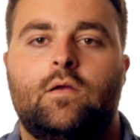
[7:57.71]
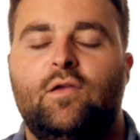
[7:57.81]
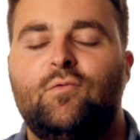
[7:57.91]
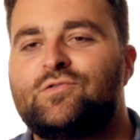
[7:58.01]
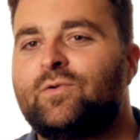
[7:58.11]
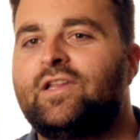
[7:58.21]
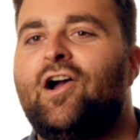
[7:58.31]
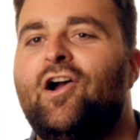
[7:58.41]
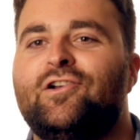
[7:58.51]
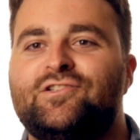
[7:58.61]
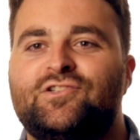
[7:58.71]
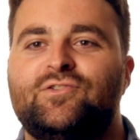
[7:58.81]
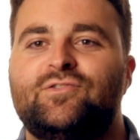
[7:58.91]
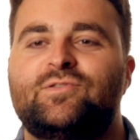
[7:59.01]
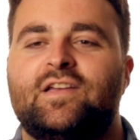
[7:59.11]
It was really hard to
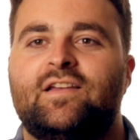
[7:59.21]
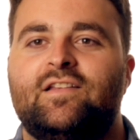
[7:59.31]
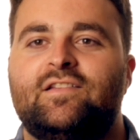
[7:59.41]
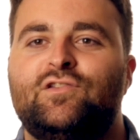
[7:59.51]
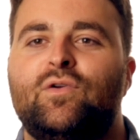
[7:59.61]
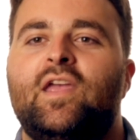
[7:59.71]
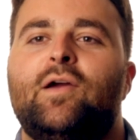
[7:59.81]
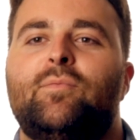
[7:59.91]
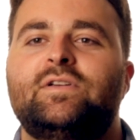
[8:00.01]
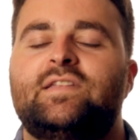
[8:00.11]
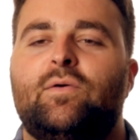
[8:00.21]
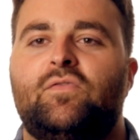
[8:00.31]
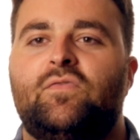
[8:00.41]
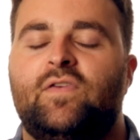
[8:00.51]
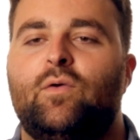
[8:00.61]
choose two cameras that
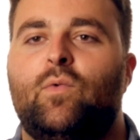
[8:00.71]
would fit